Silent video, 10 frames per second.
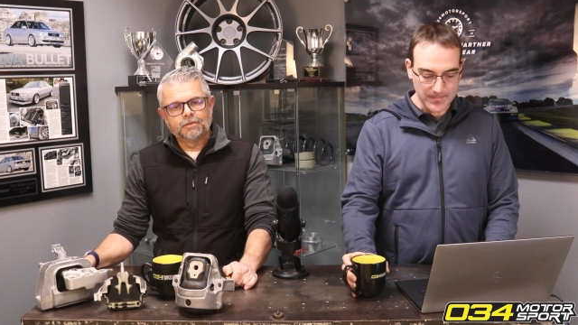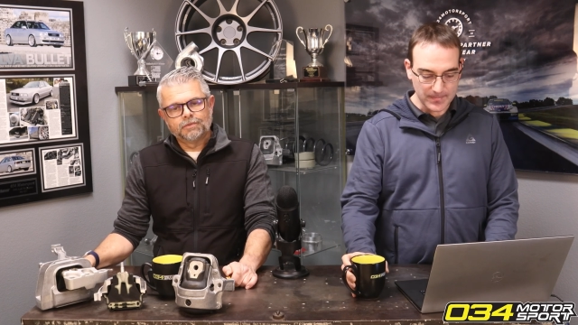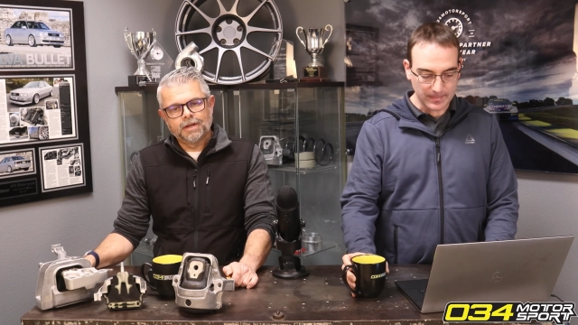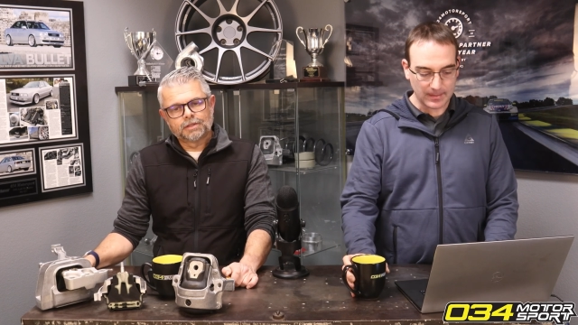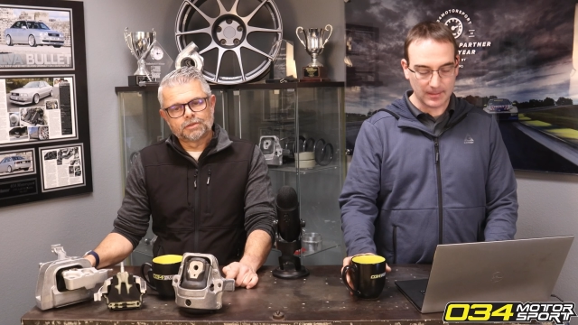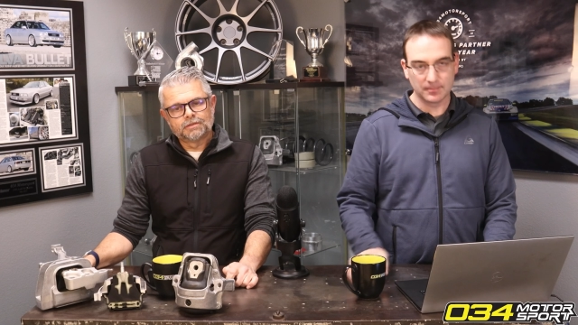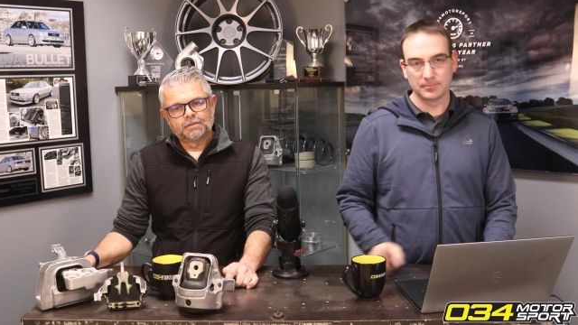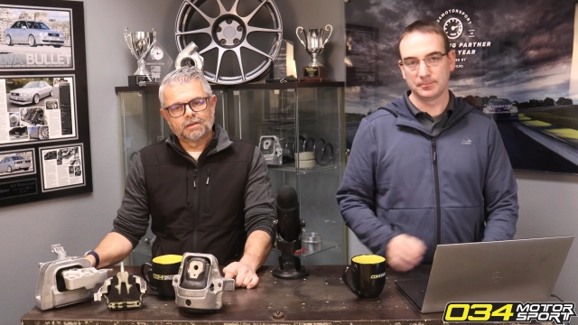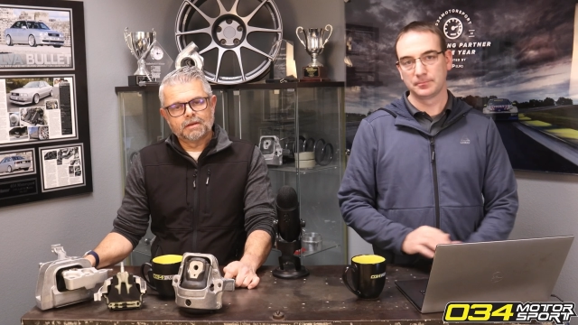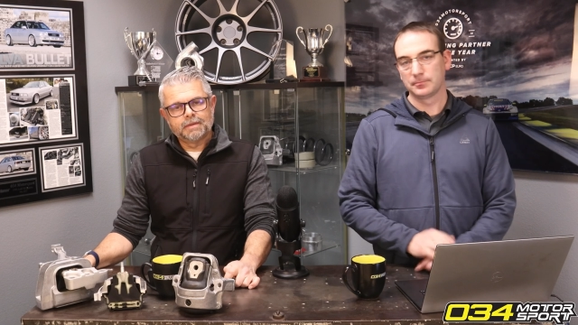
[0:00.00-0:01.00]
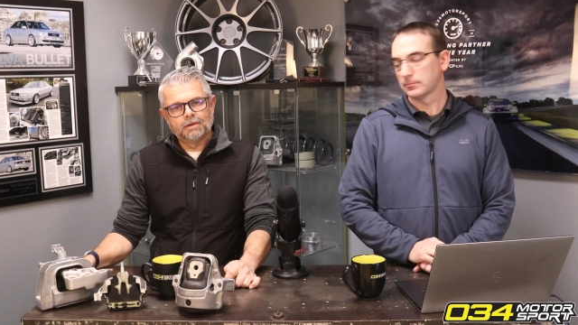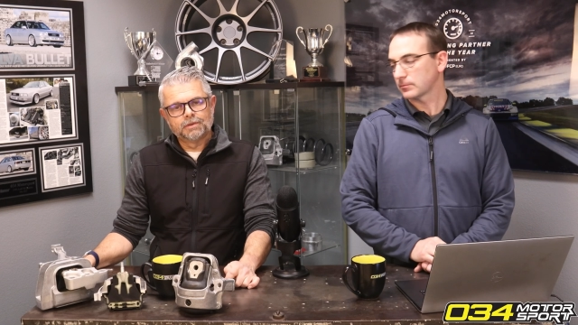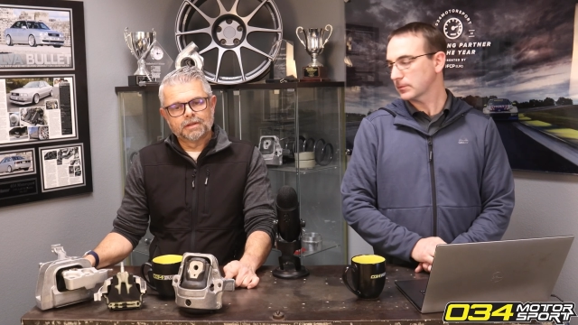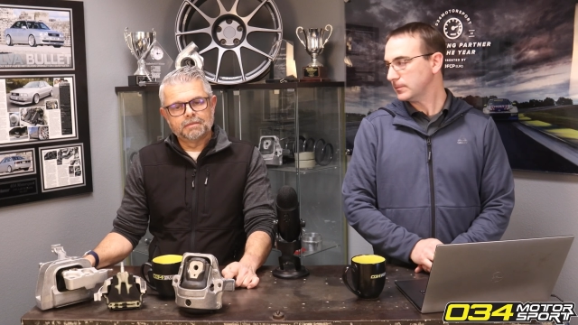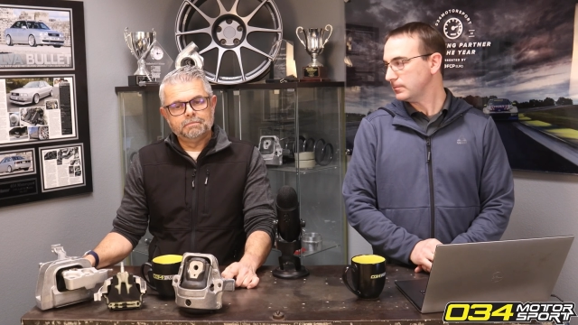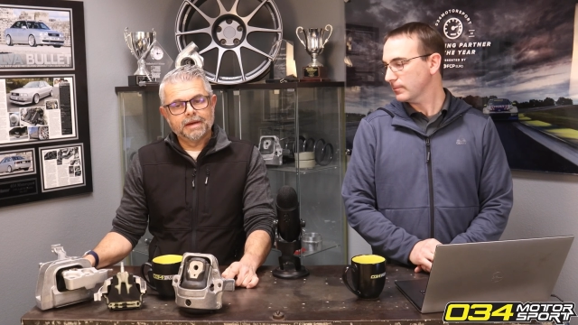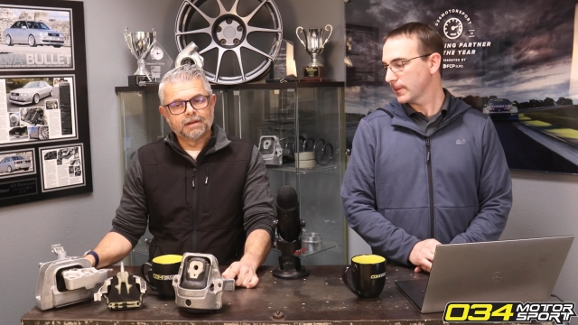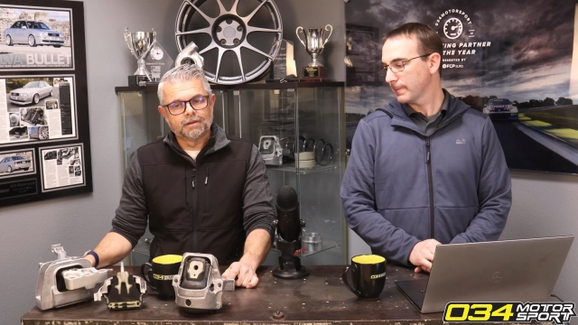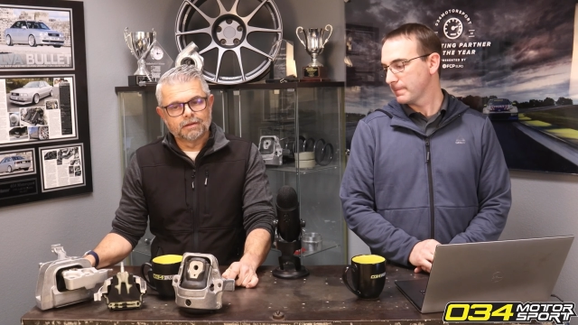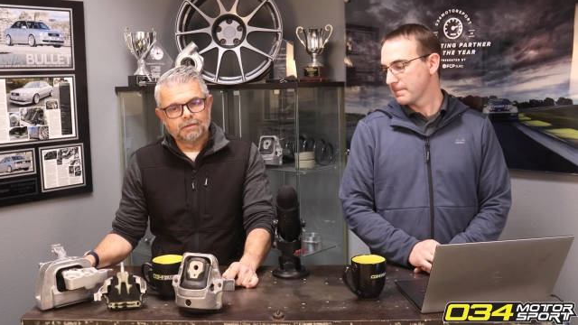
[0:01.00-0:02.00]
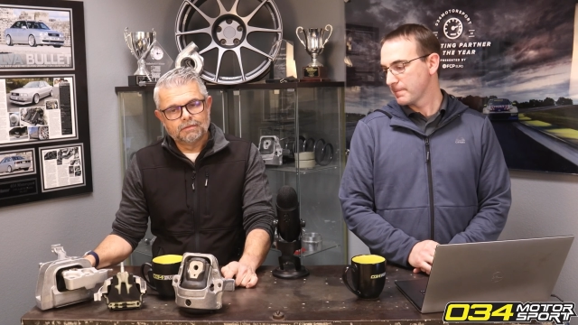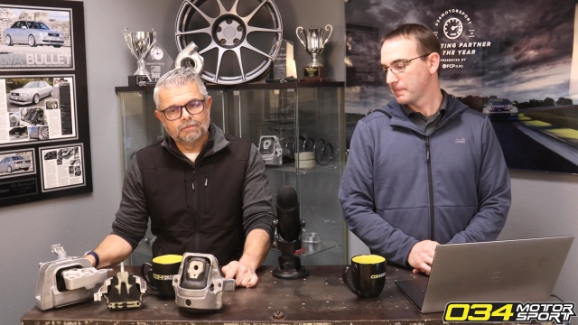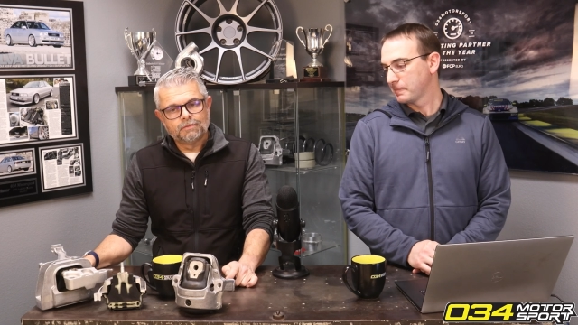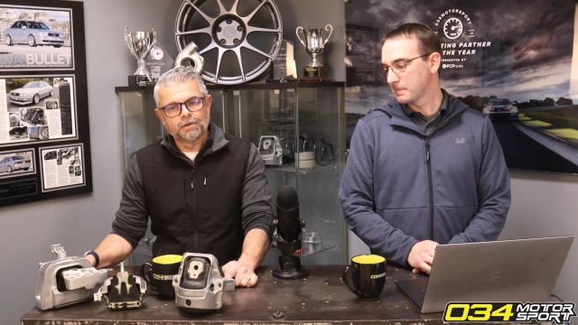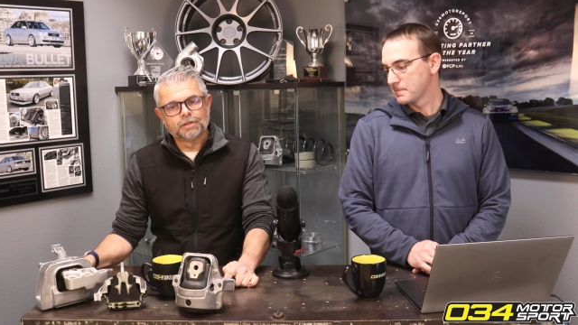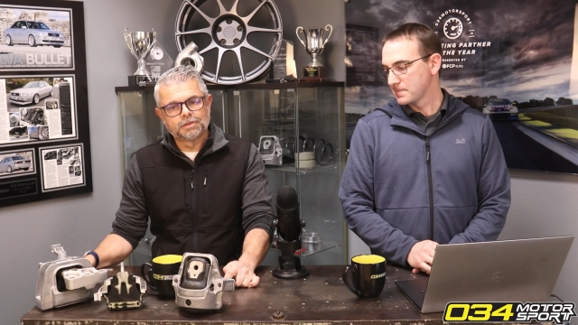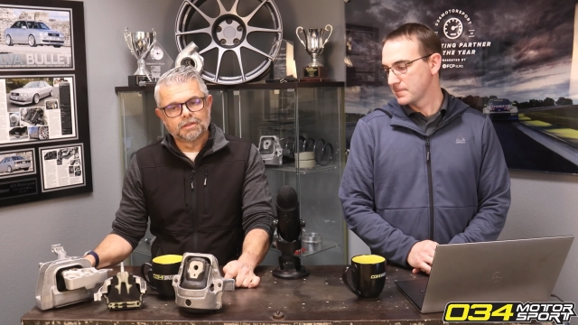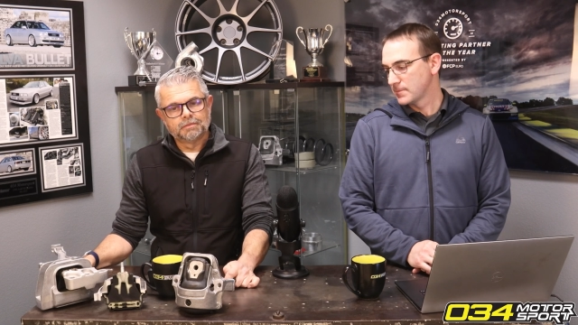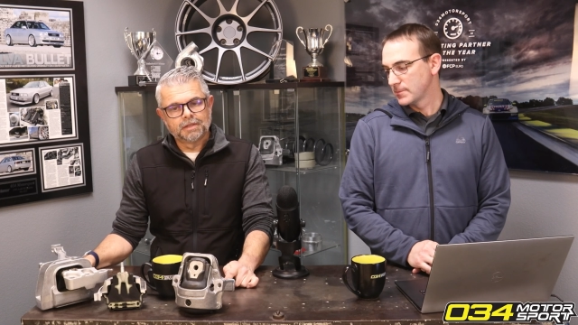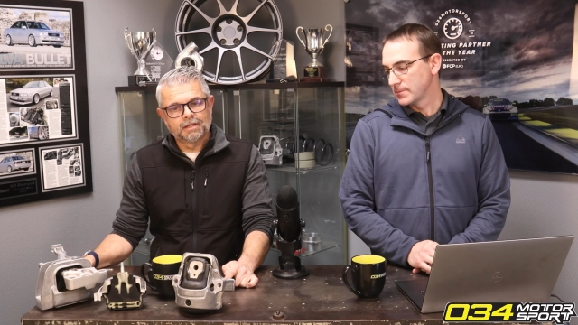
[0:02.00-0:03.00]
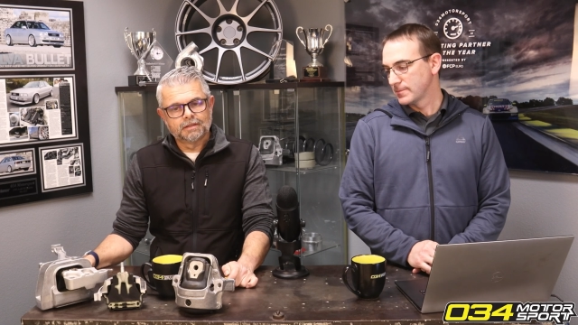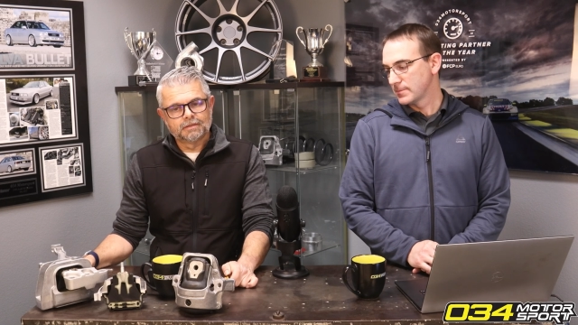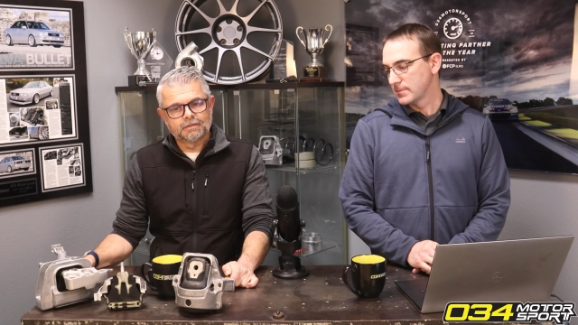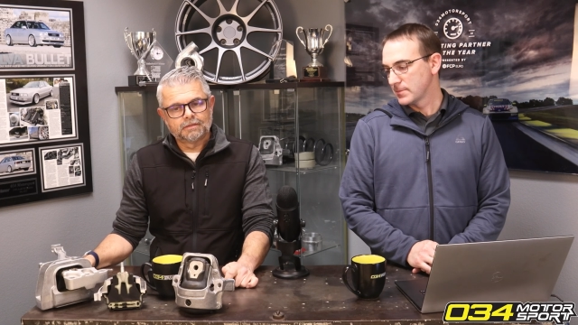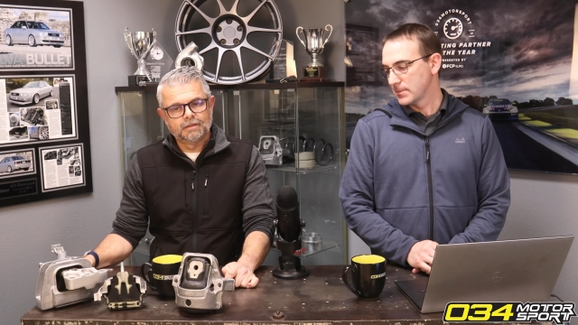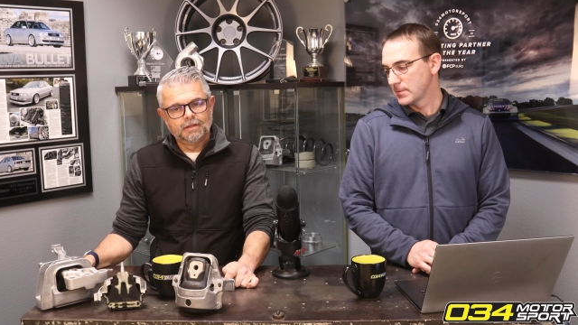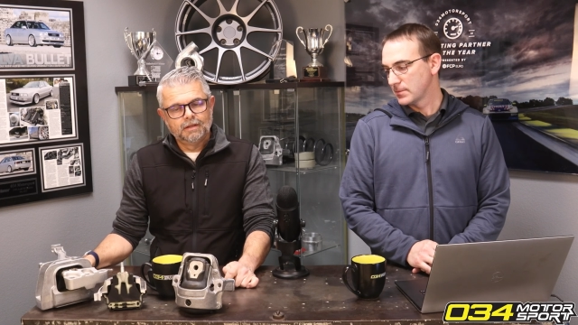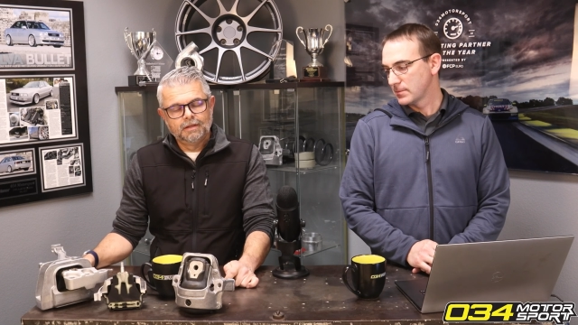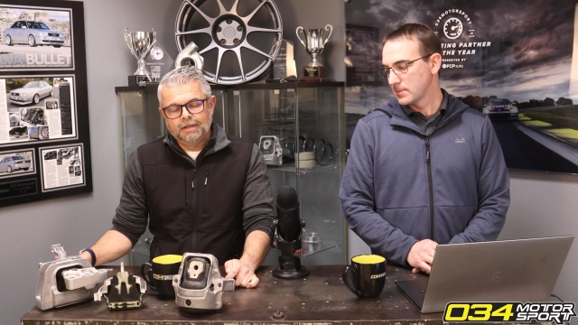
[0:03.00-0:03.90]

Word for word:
Speaker 1: manufacturers to come out with a better version, because